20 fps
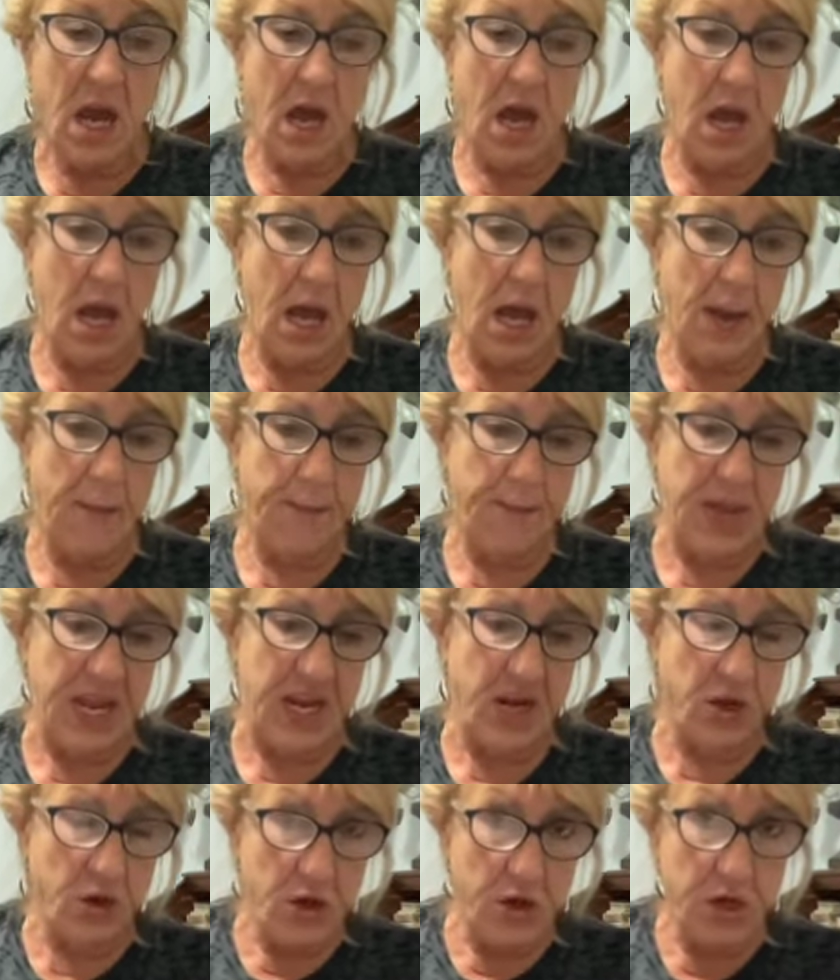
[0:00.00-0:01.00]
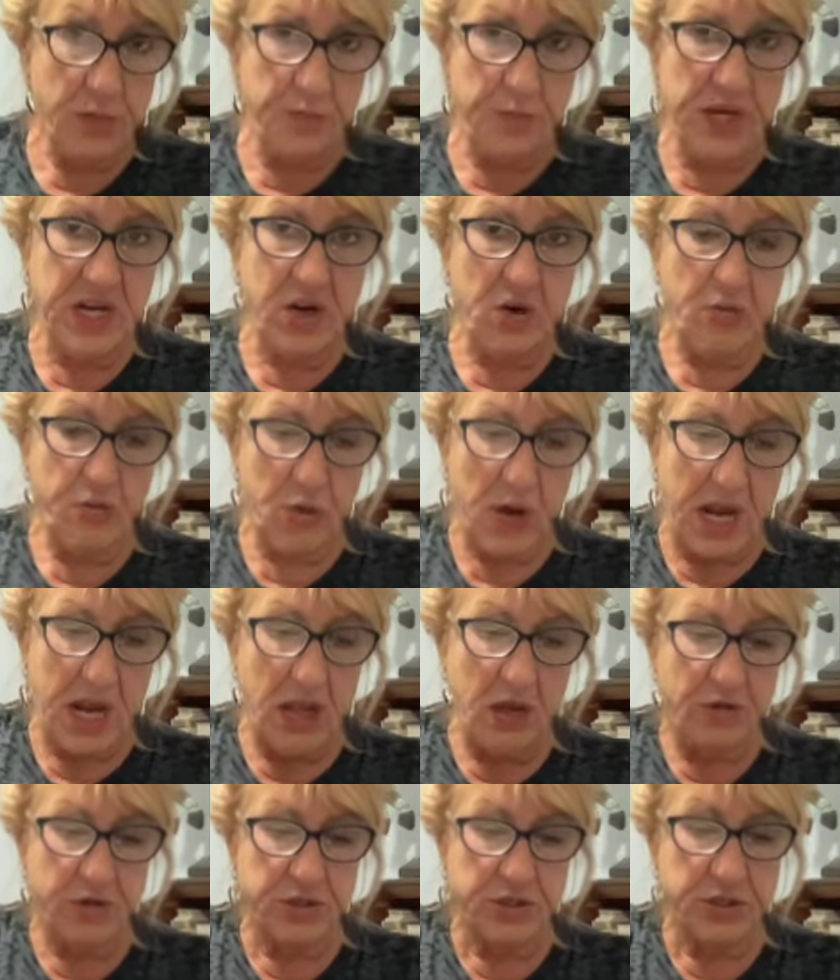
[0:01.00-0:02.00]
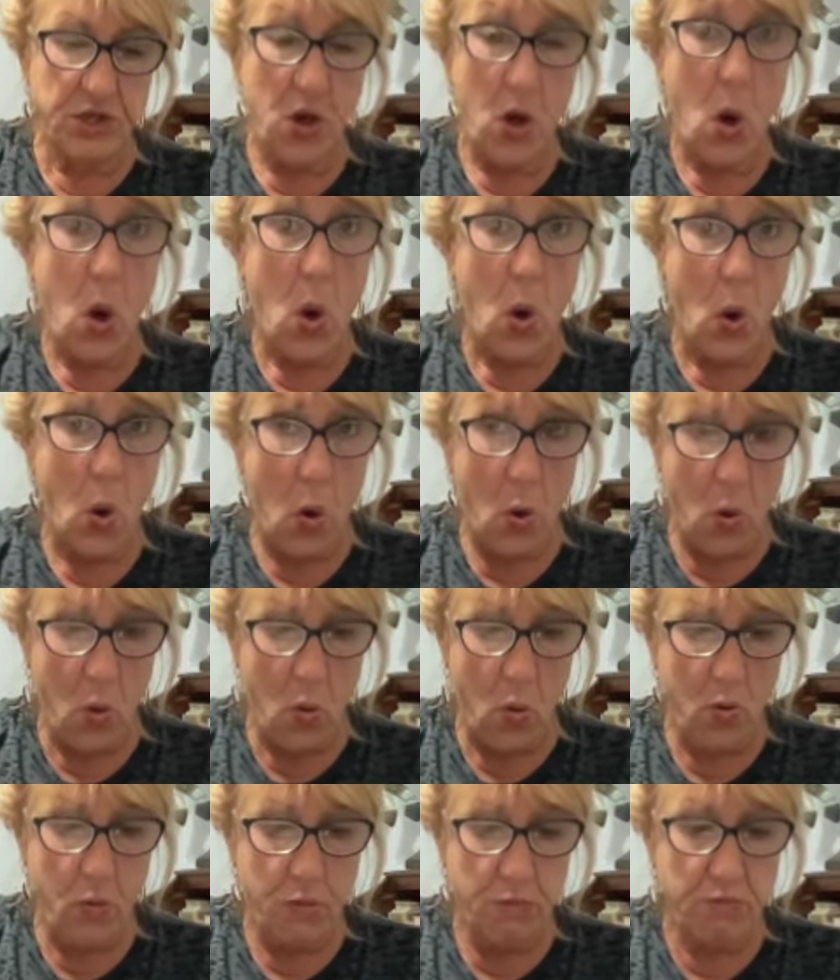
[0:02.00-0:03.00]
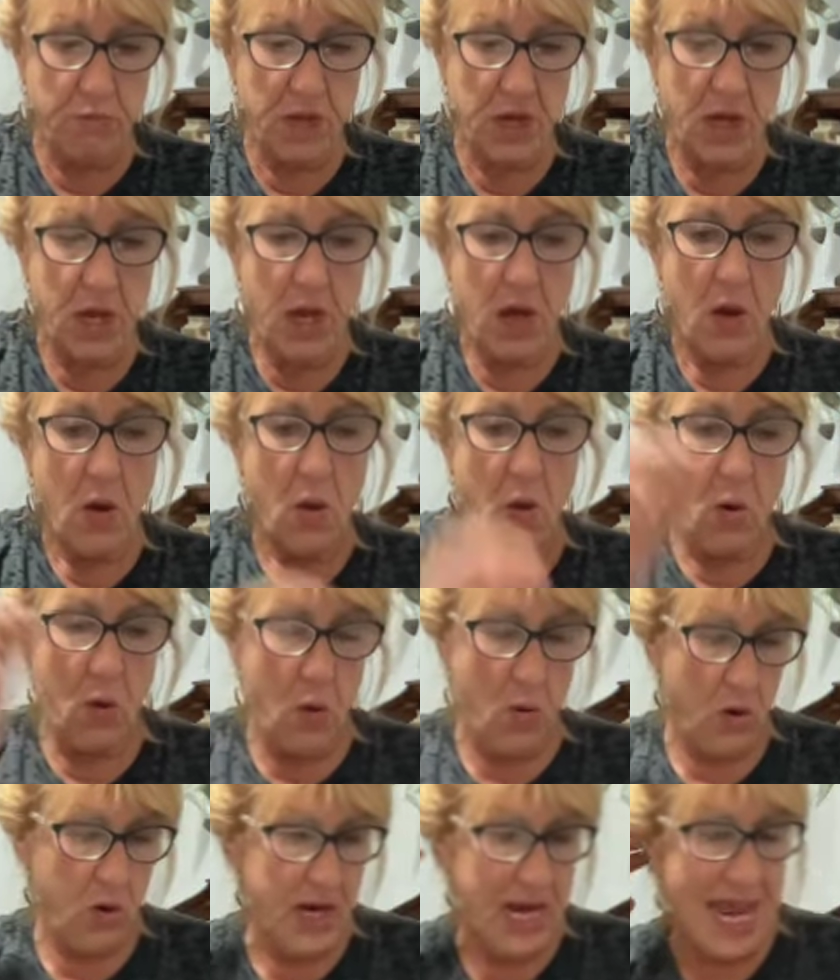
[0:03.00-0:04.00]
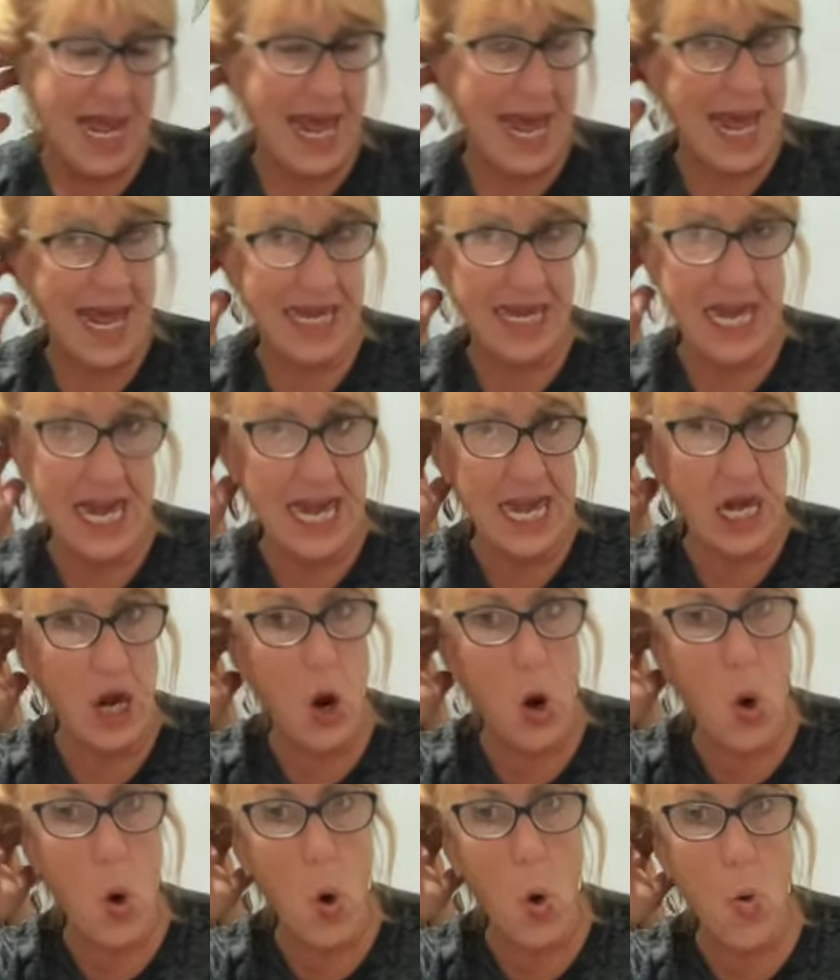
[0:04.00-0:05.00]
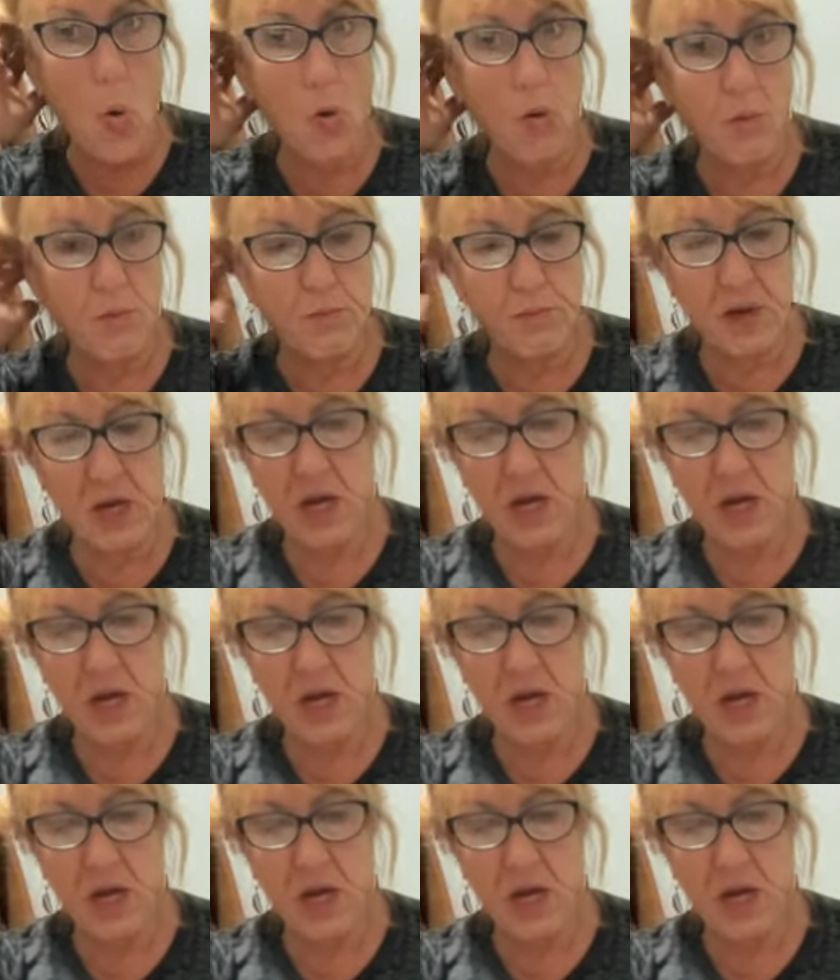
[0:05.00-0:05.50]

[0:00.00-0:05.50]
It could be around home or at a home.